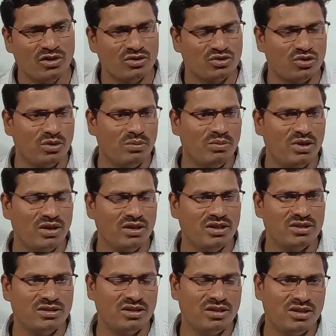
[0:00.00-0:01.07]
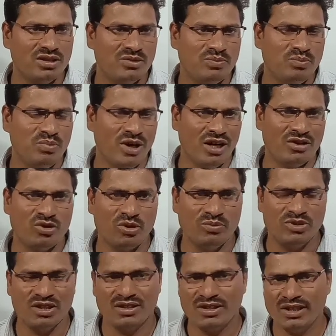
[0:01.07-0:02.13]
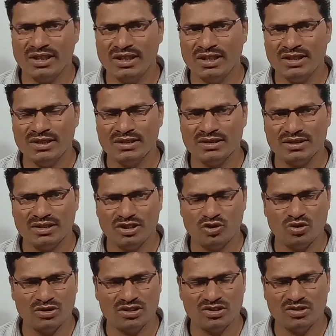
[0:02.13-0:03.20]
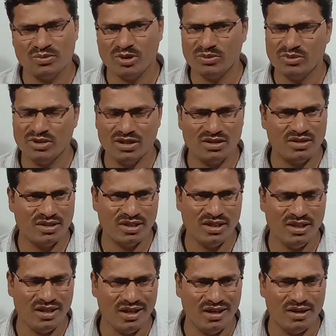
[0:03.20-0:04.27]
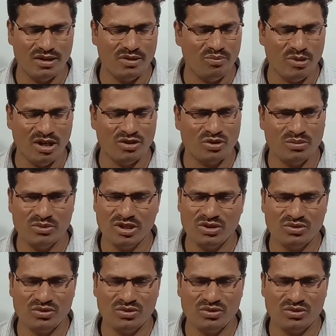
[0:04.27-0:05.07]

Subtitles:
So bird is the part of the tree, ecosystem of the tree, part of the